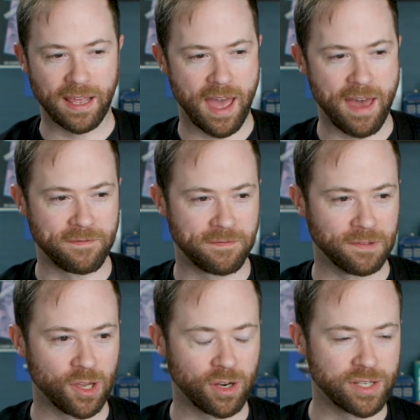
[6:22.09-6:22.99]
have
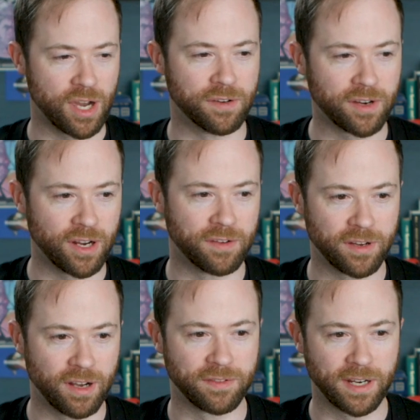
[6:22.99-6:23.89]
learned over and over
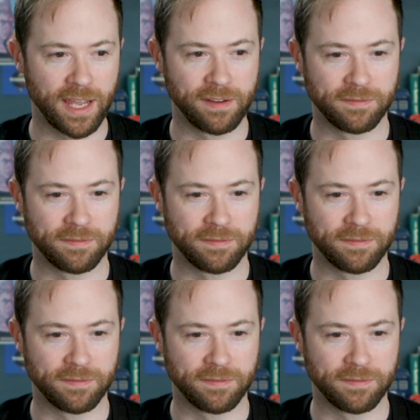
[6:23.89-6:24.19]
and over again